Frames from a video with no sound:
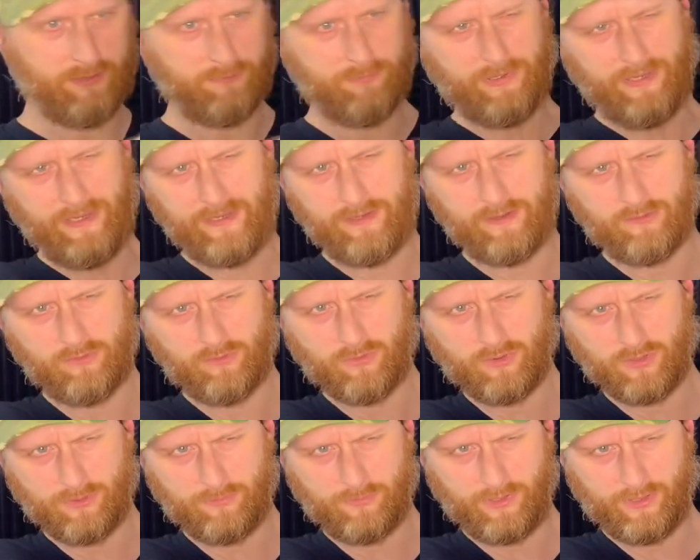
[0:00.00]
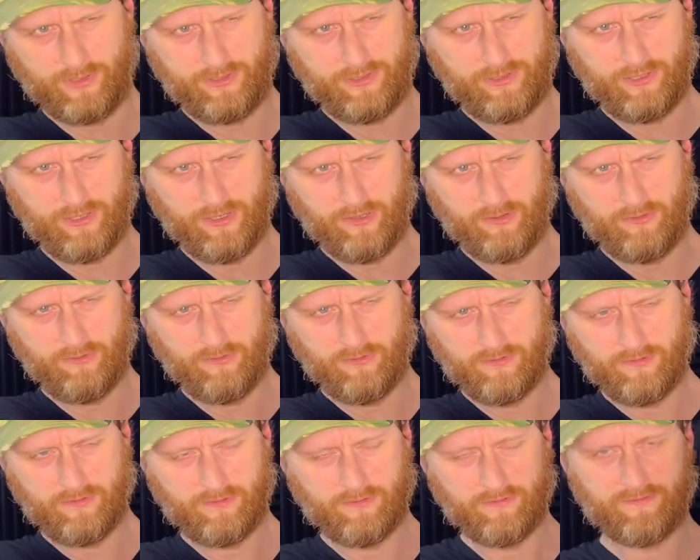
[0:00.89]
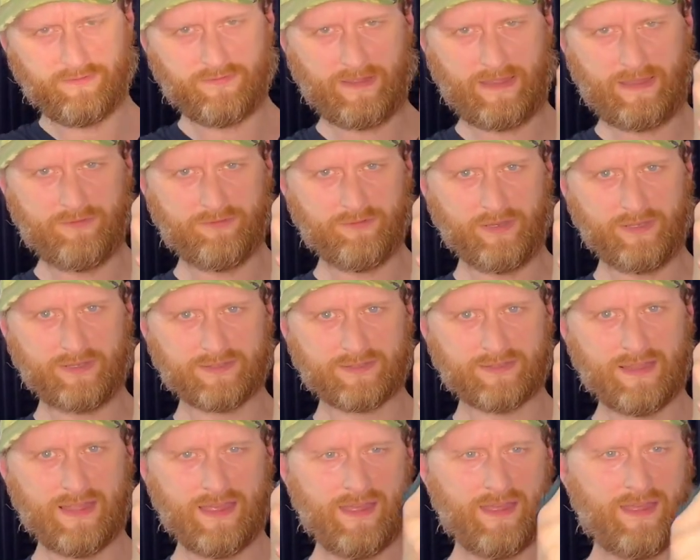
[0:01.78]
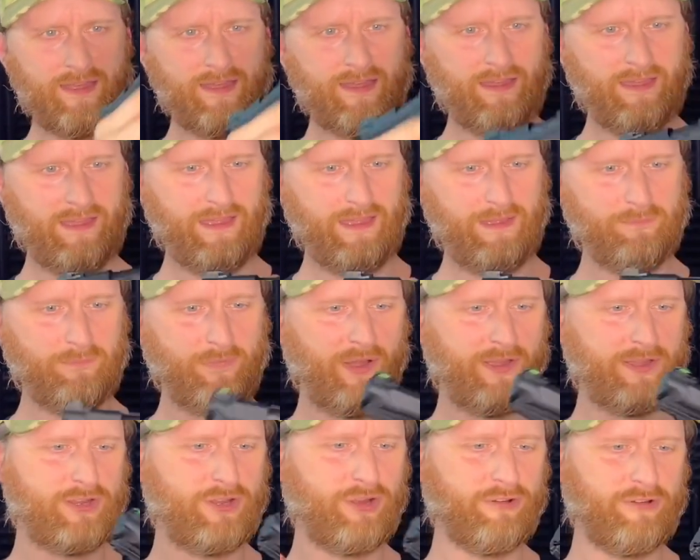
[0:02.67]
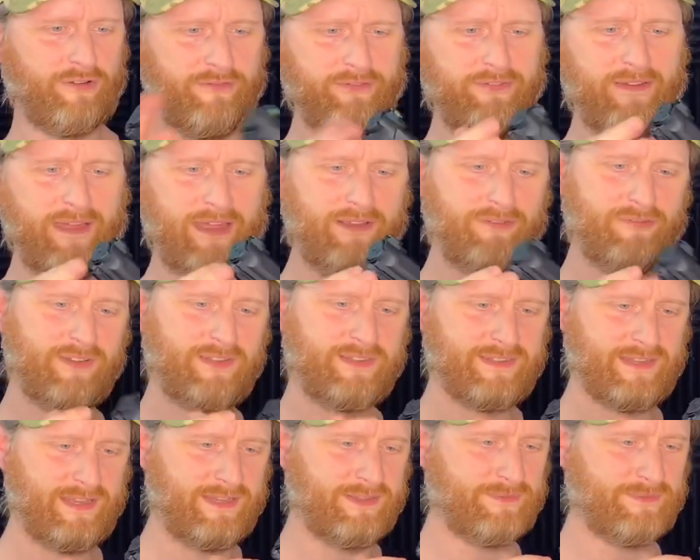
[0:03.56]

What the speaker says: be one of my new favourites. My current favourite is